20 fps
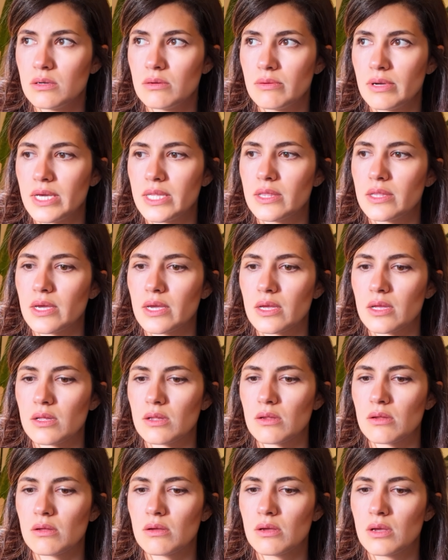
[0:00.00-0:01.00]
and
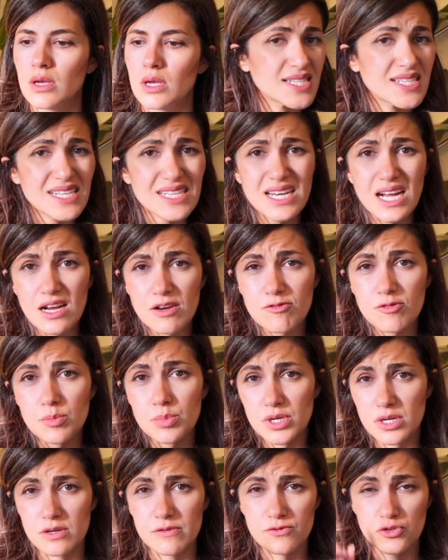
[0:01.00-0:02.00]
then I did have a
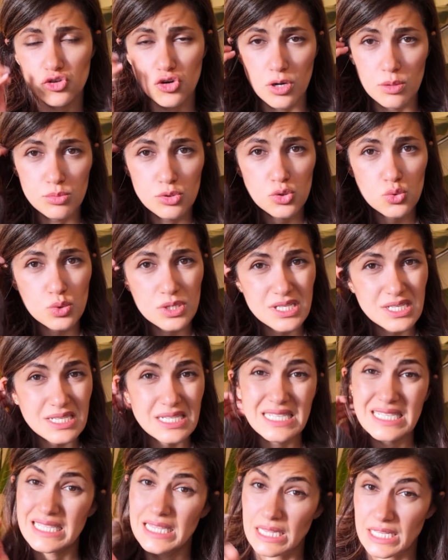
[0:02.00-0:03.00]
bit of trouble with the
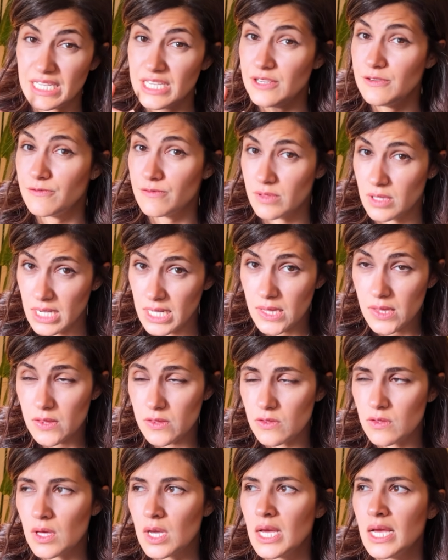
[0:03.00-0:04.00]
sleeve
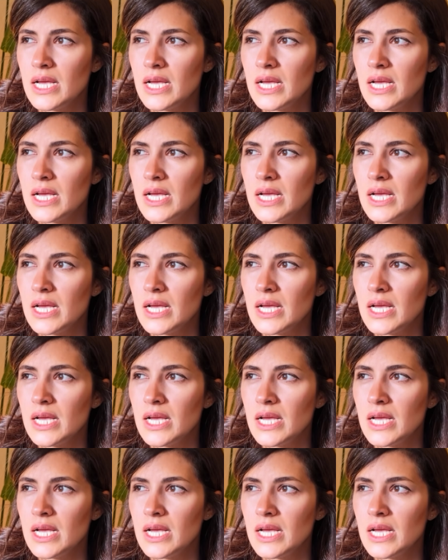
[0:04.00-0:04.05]
length.